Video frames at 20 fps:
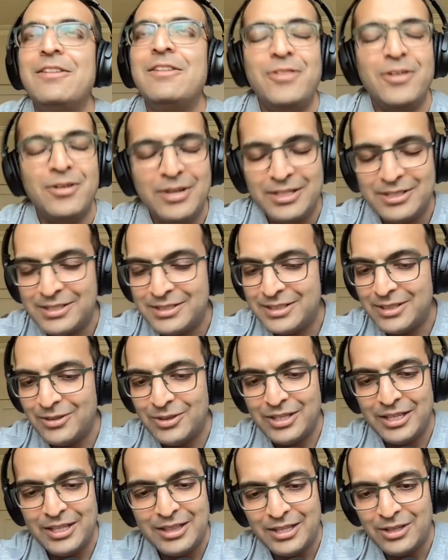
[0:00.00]
And for our listeners out
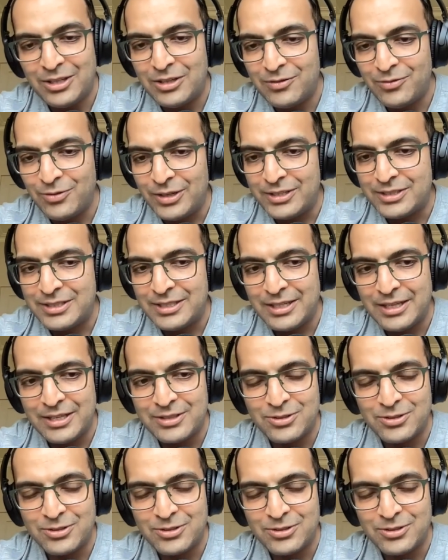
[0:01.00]
there, thank you for listening.